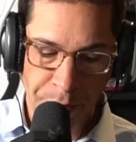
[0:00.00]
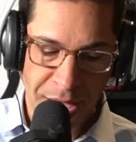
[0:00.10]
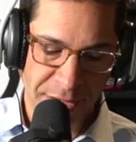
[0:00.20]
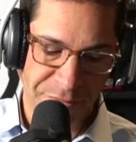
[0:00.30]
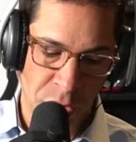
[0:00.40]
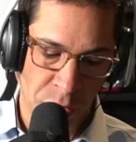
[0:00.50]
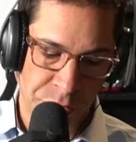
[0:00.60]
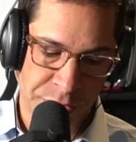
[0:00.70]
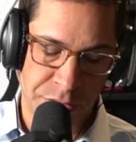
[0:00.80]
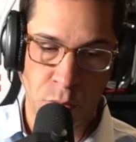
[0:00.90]
back,
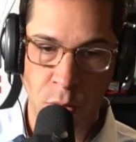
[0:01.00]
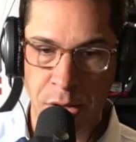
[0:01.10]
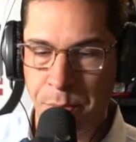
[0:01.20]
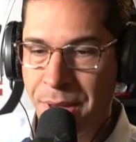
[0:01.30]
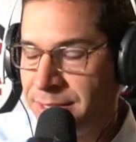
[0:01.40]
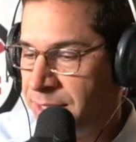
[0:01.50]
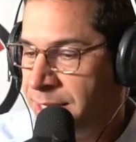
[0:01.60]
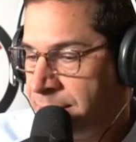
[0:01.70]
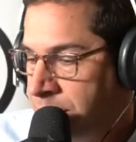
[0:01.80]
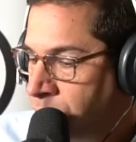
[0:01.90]
folks. Welcome back to
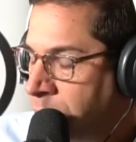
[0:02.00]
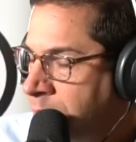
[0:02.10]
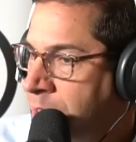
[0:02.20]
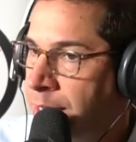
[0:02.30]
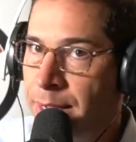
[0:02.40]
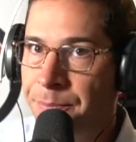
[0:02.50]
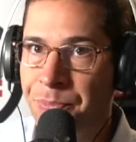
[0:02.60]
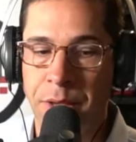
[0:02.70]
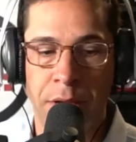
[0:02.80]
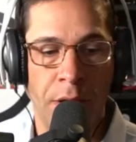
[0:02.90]
Texas Real Estate.
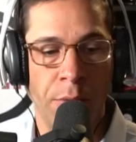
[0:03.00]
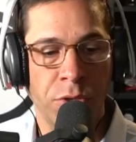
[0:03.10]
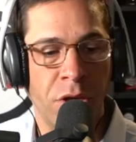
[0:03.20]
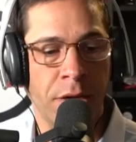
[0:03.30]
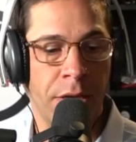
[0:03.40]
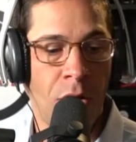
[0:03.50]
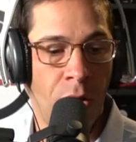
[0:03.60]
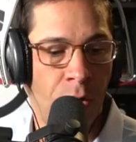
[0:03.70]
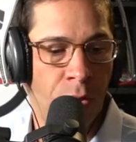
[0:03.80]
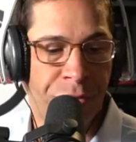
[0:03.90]
Uh, we're talking
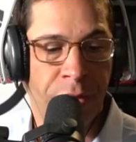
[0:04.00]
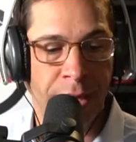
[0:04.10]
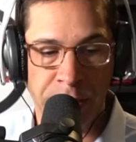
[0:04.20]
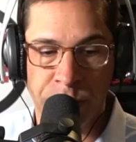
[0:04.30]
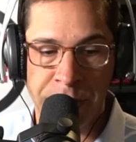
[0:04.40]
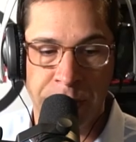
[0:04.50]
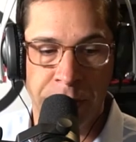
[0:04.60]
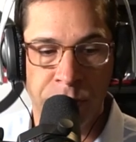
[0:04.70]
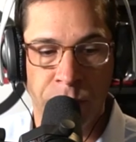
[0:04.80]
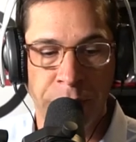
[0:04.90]
all things
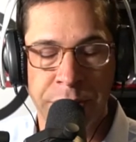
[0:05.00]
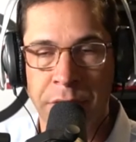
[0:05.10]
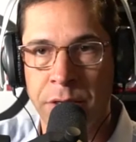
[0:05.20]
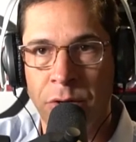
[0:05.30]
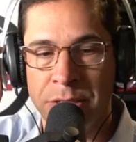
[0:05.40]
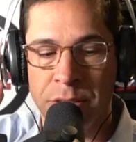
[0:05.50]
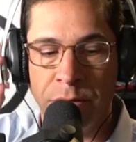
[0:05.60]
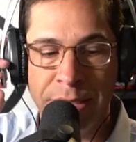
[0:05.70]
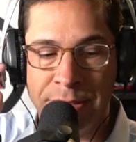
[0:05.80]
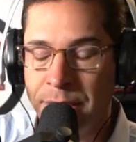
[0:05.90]
residential real estate across the
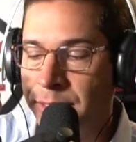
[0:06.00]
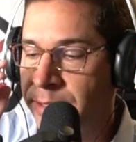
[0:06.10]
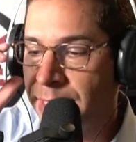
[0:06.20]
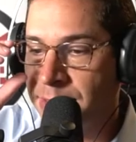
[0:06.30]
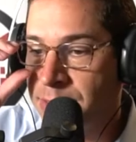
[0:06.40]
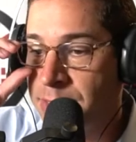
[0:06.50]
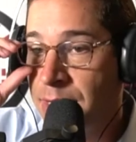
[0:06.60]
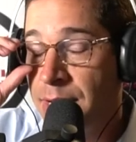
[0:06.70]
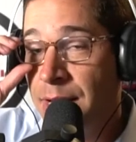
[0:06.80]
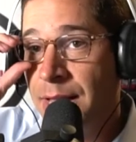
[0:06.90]
great state of Texas.
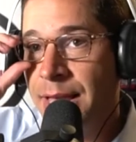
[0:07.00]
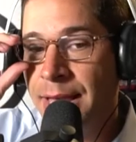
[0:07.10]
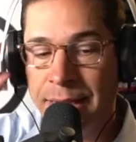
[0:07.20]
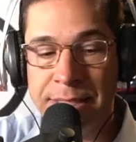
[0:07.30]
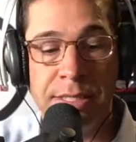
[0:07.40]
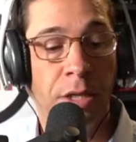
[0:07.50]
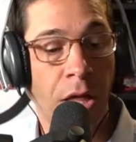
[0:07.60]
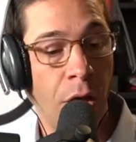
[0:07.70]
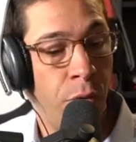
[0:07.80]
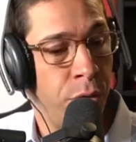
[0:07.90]
And I still
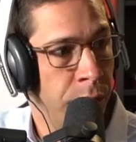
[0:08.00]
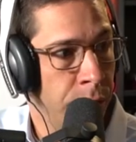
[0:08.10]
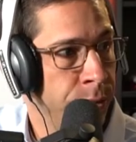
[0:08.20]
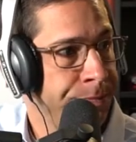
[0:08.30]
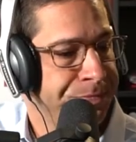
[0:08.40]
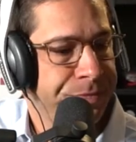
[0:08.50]
owe you